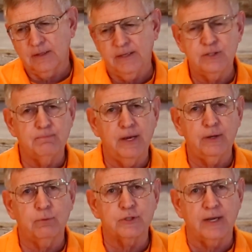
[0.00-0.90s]
Lee's
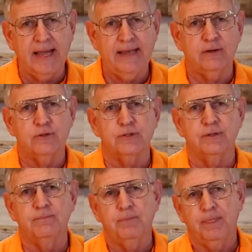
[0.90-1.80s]
mother was an
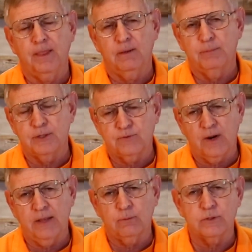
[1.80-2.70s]
Anderson, but his
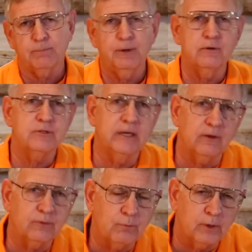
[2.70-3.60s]
father was a
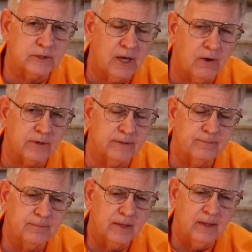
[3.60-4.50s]
Persinger from Watauga,
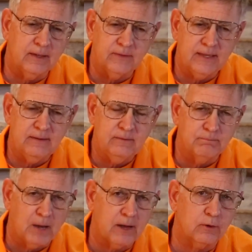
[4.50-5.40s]
and they
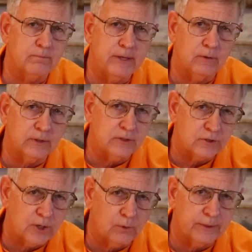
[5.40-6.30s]
bottled milk and
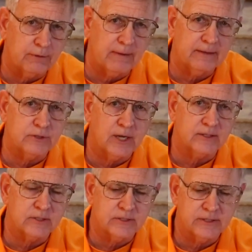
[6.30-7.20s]
sold it around
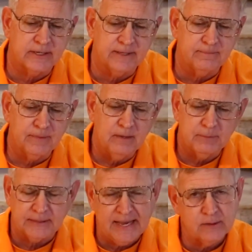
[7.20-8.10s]
Johnson City.
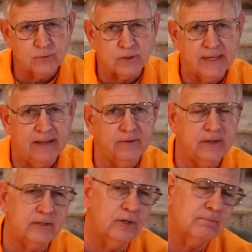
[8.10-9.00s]
But the house was down there,
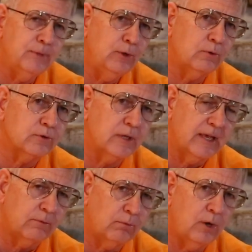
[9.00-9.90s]
and they took mules
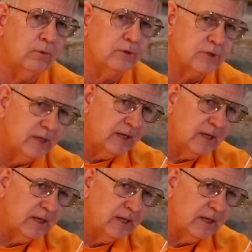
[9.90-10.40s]
and rollers,